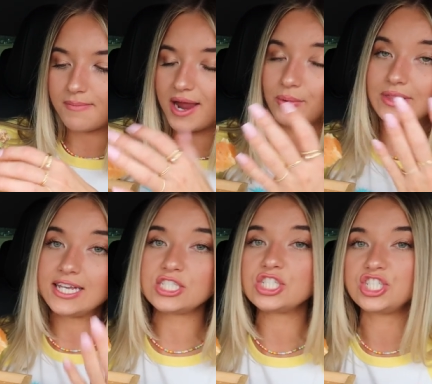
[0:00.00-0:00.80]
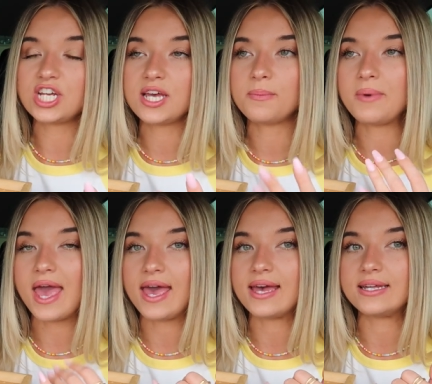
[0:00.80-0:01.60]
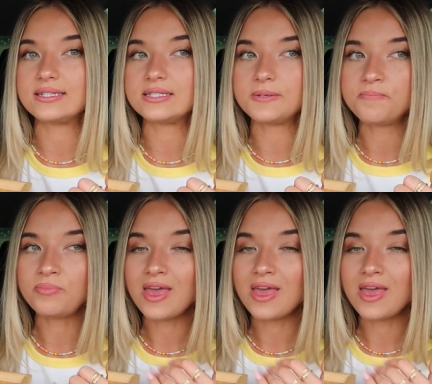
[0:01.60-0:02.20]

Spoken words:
my relationship and